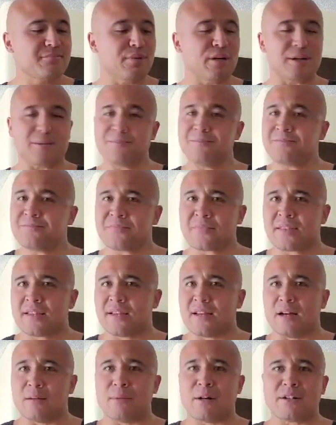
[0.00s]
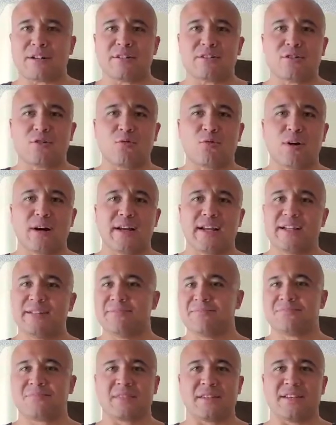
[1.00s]
But I'm out here in
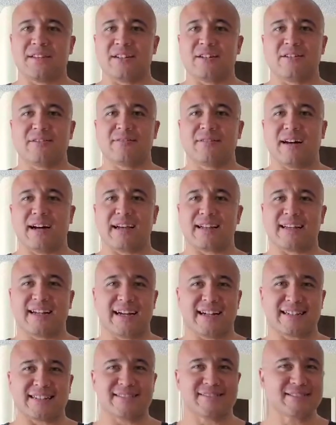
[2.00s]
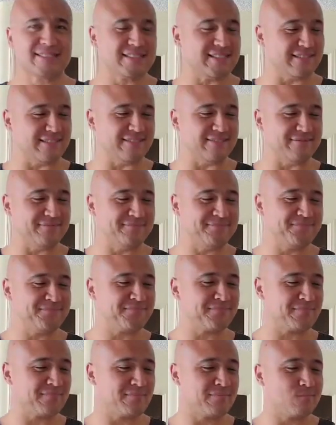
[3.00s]
Hawaii, you know, I gotta. So
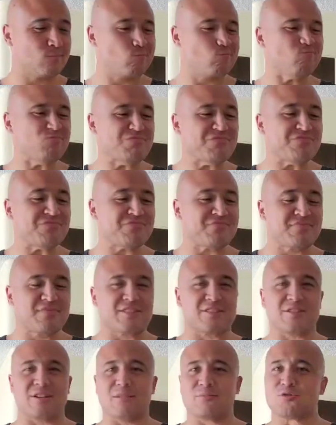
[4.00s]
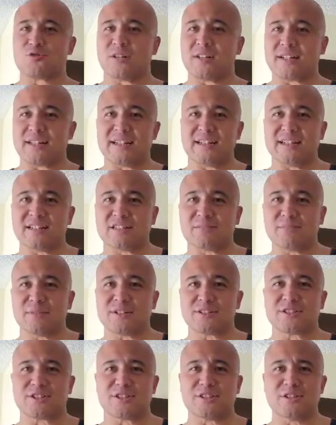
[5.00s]
so I'm trying to get as
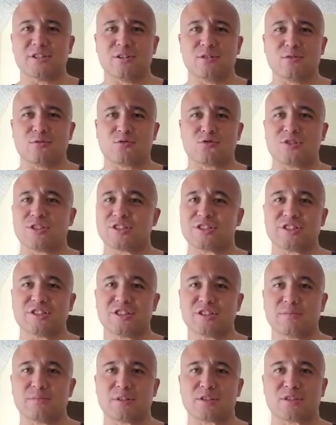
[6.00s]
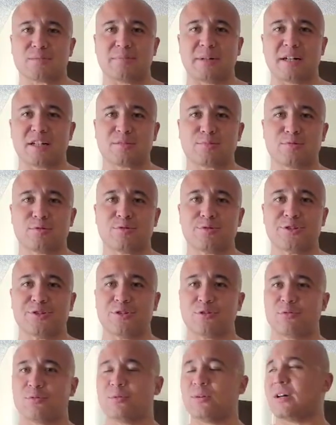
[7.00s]
much, you know, traditions as much as possible. You
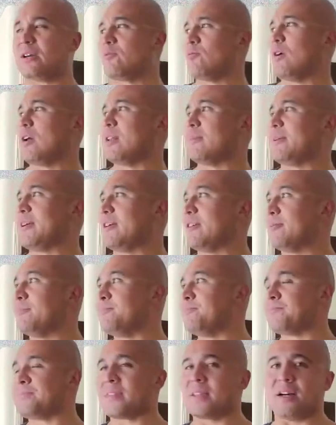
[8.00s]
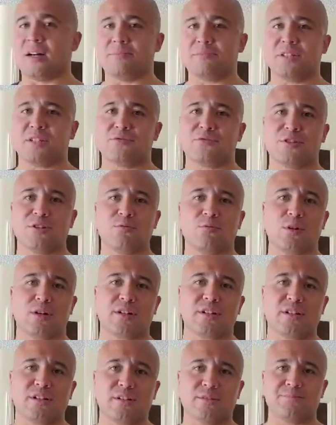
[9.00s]
know, like while I'm here, I'm definitely
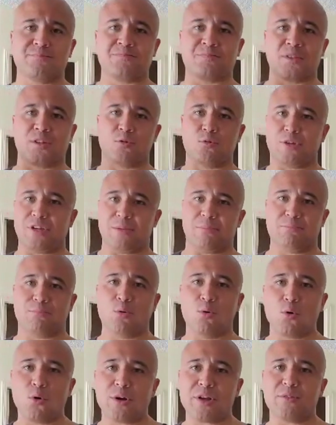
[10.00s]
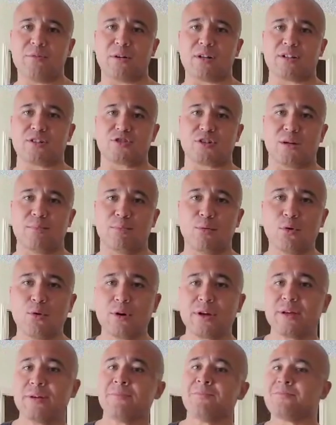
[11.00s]
wanting to don't eat poi, wanting to try
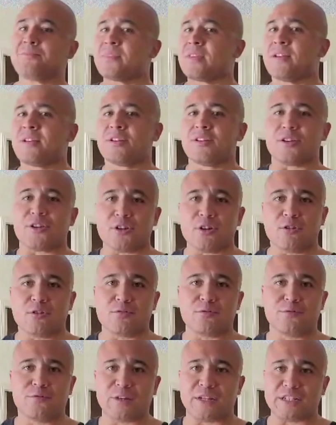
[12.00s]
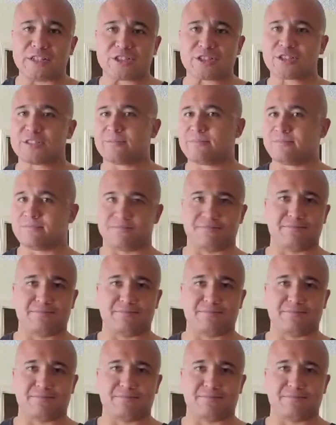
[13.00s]
poi, you know, fish,